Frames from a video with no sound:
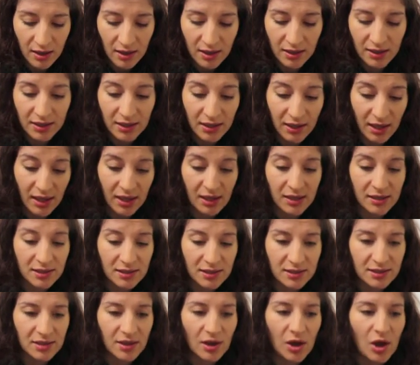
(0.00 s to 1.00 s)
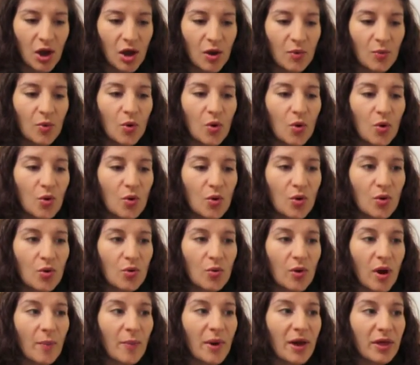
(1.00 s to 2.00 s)
Yes,
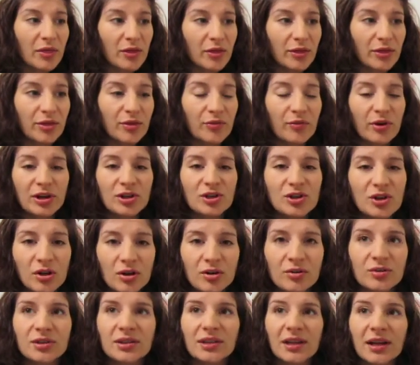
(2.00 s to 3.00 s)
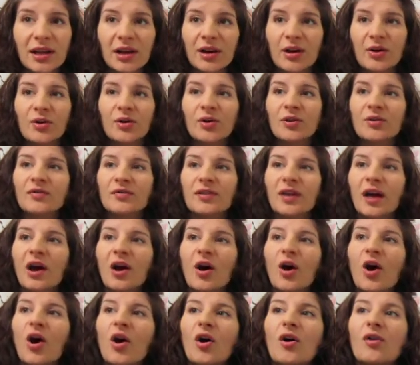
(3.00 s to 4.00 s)
I'm at the threshold now of
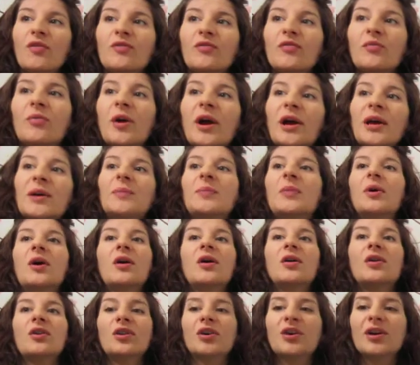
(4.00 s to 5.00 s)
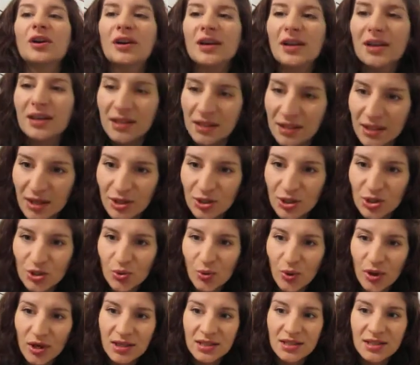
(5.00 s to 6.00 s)
that halfway mark. That
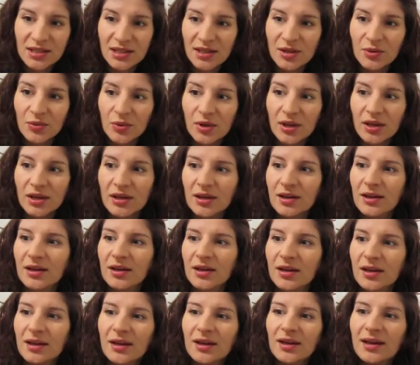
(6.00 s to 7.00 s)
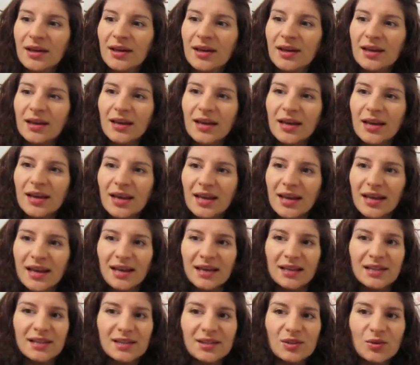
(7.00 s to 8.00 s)
20 week
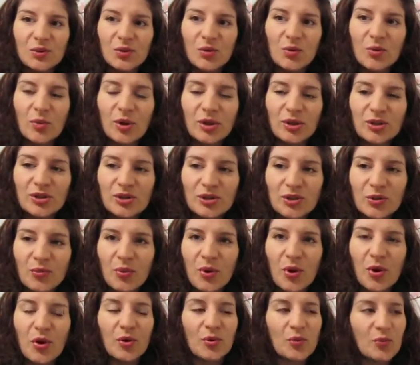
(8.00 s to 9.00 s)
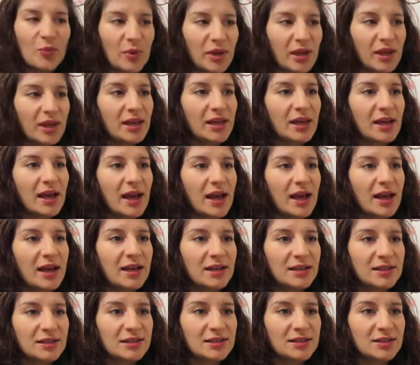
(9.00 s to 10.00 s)
is almost upon me,
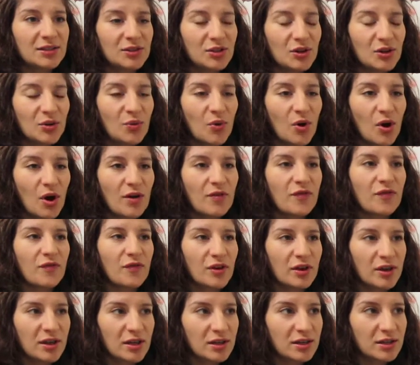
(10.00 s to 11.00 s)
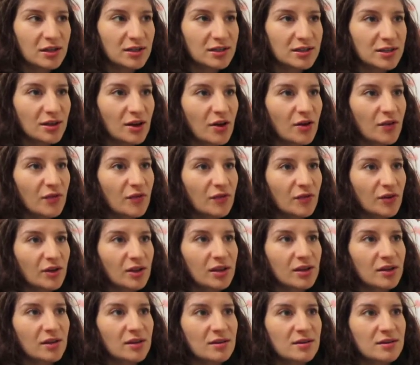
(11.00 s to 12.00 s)
and you know what I figured? I
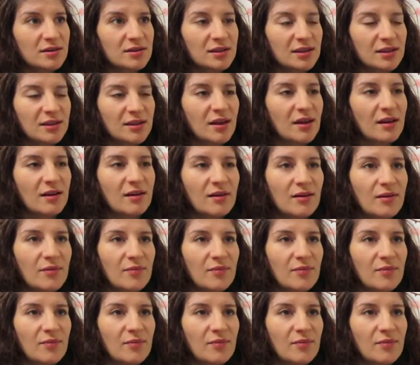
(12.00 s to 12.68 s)
figured that